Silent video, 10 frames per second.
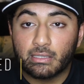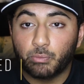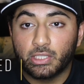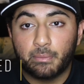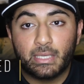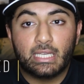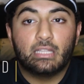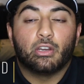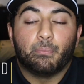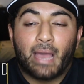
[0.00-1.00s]
which can be
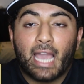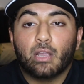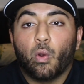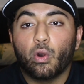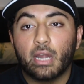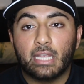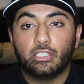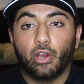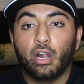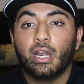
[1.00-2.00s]
either a bag or a
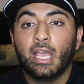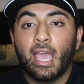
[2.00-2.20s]
jar,